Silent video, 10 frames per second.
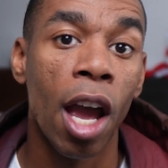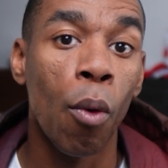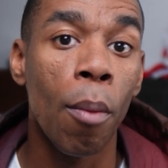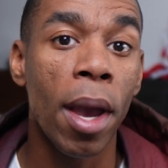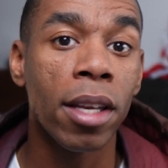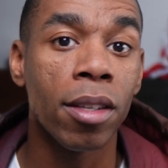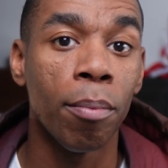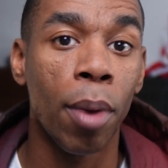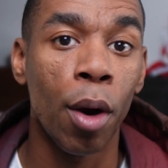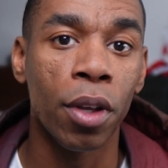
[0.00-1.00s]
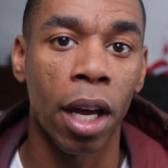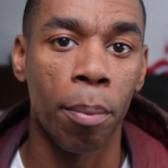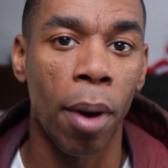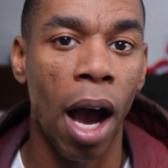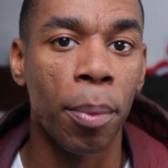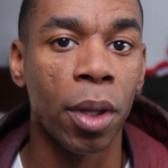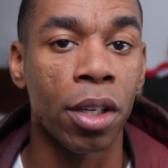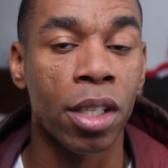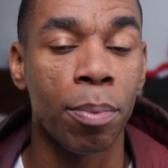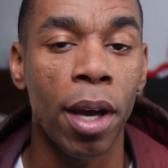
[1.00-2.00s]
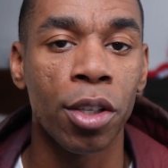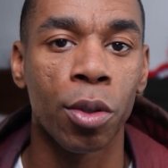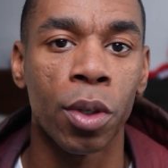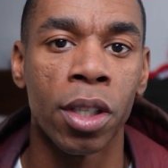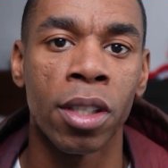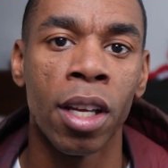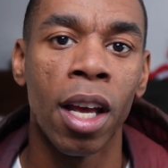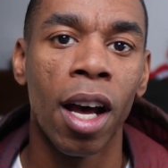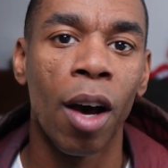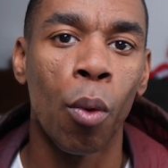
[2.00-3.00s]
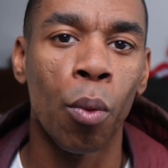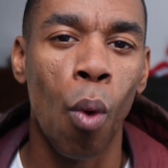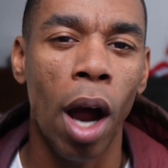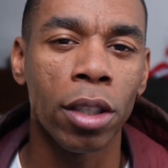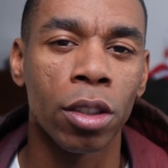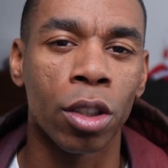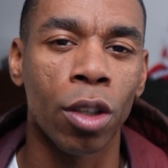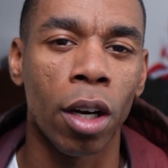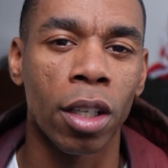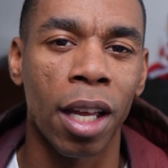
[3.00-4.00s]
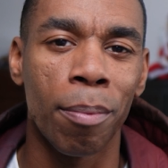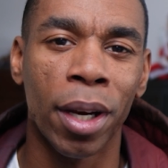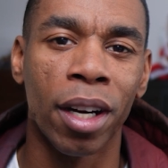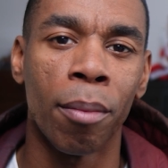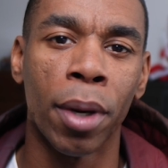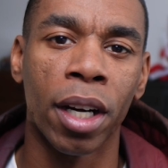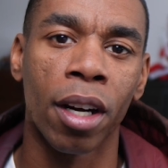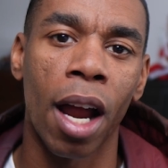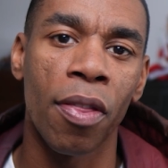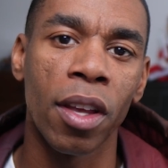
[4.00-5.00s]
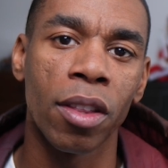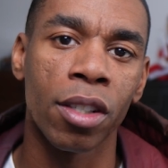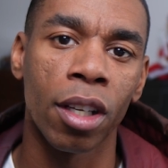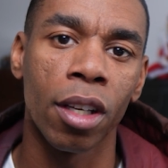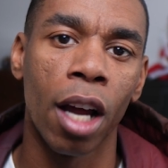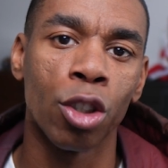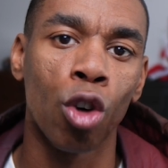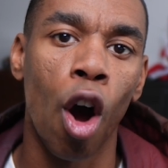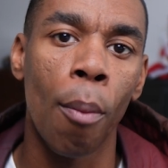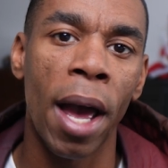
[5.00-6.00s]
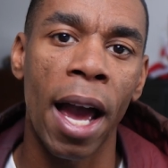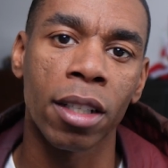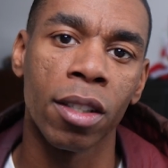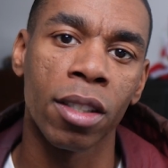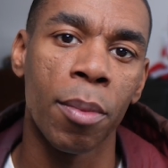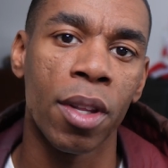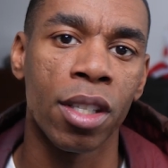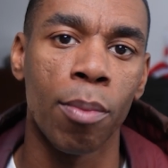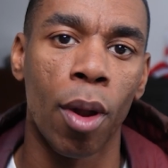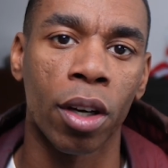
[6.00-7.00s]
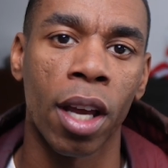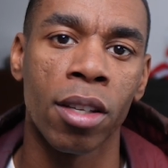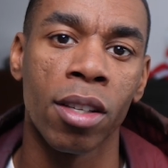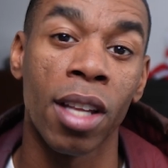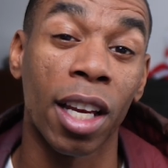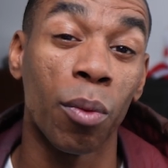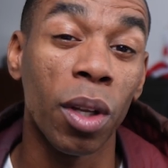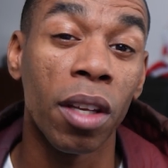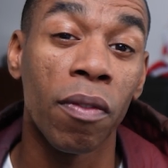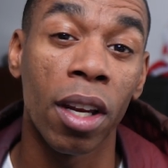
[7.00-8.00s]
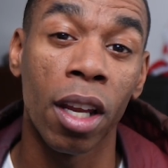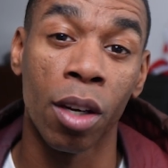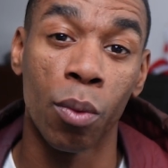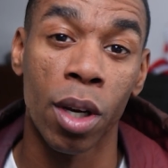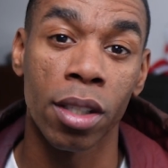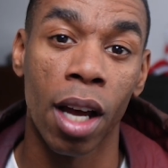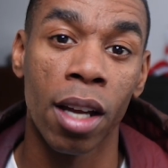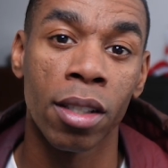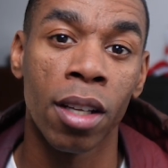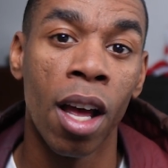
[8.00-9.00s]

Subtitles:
And what makes them both kind of popular and special is when watches are starting to get bigger and bigger, I think there's a drawback to some of these smaller cases that can really fit any wrist size.